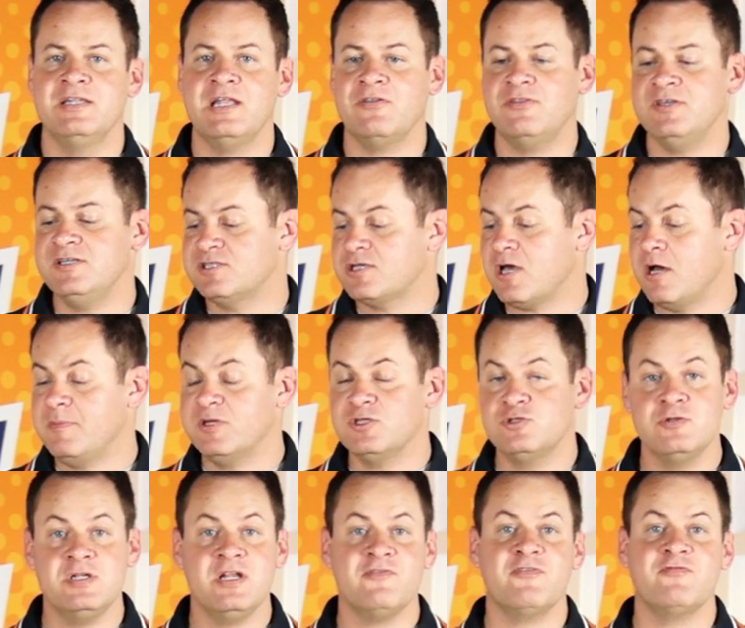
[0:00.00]
Now these come in
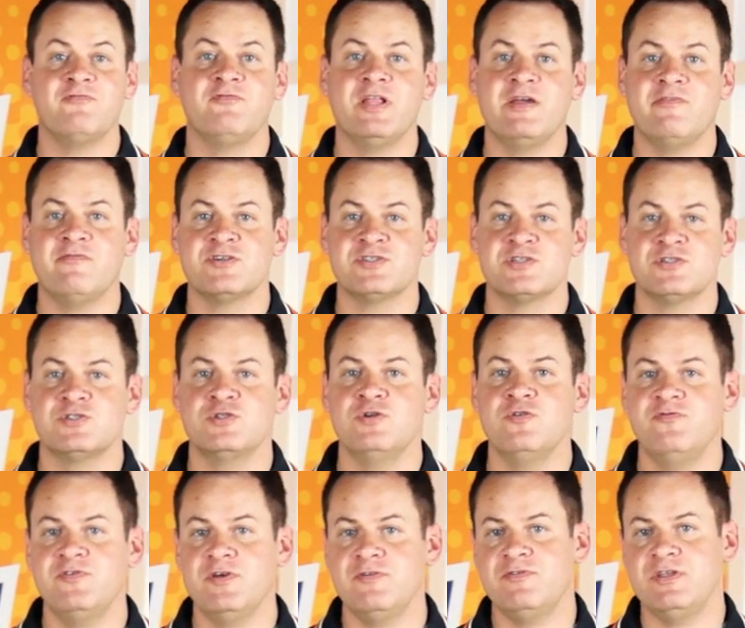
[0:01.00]
two different flavors, a
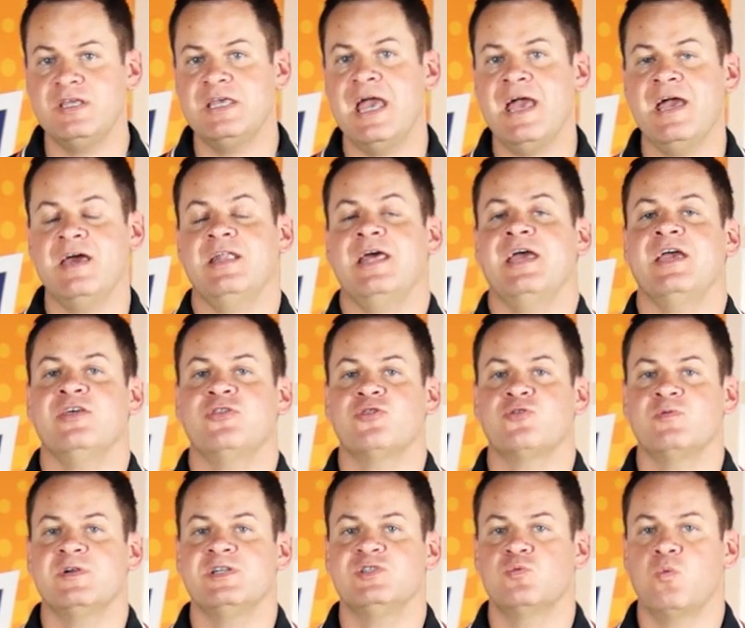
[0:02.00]
250 and a
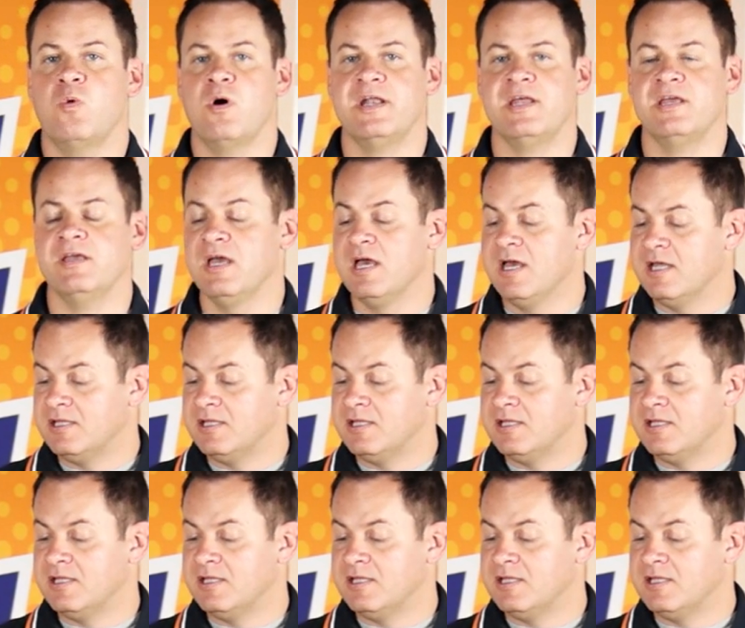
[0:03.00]
320.